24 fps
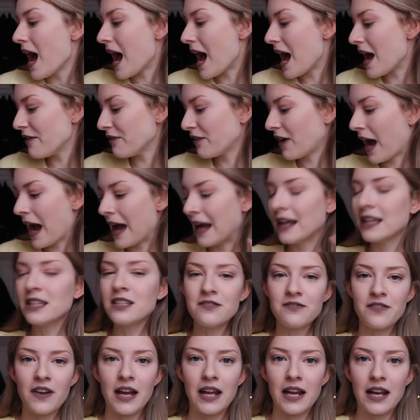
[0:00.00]
I've kind of
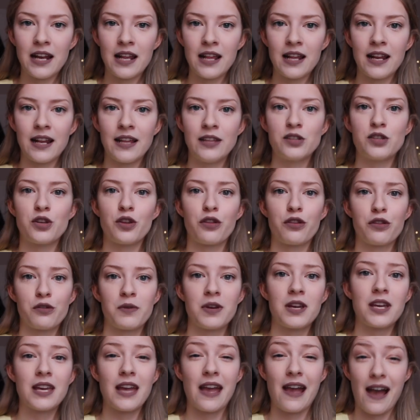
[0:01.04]
divided it into
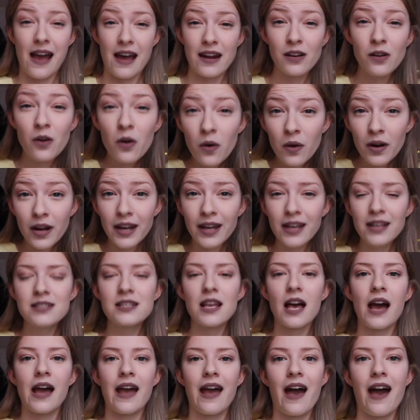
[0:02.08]
three categories.
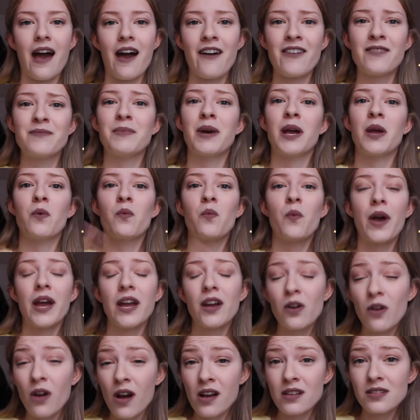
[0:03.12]
I have my
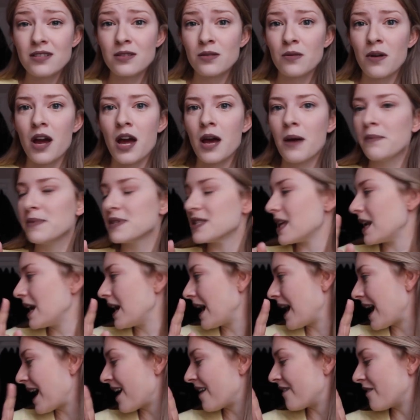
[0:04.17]
White Cross scrubs, then
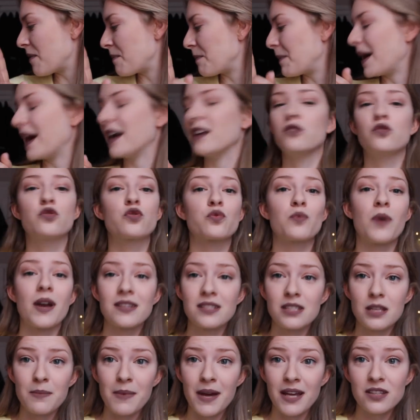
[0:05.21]
I have my
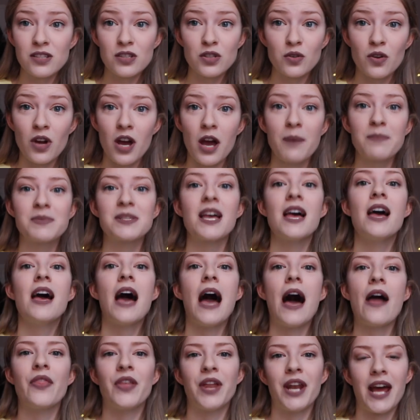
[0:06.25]
Dress A Med scrubs,
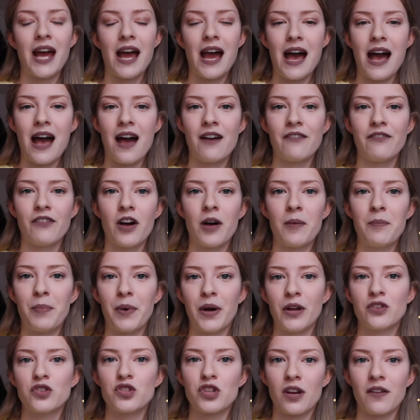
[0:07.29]
and then I have a
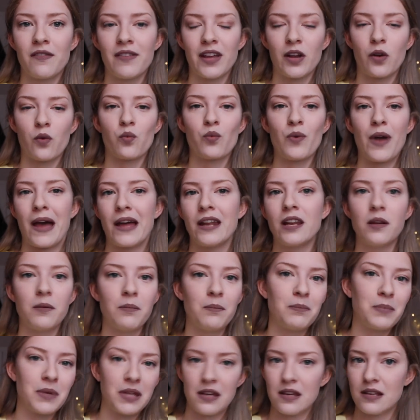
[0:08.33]
bunch of like
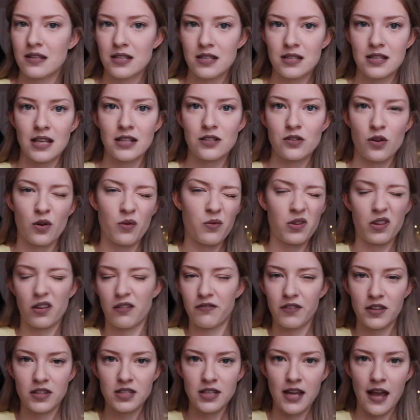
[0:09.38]
random pieces that don't really
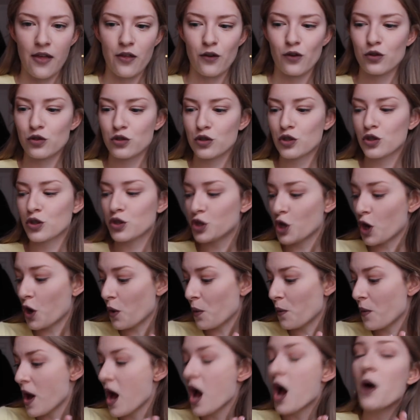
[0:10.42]
fit together.
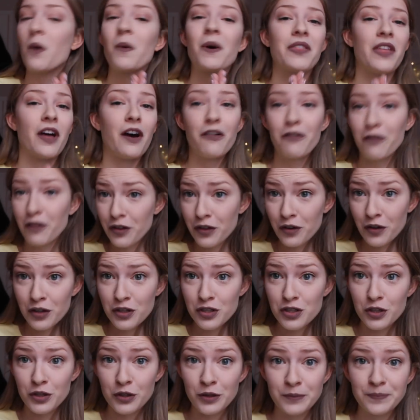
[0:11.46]
So without further
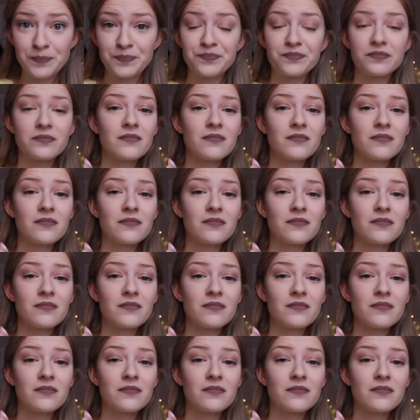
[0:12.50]
ado,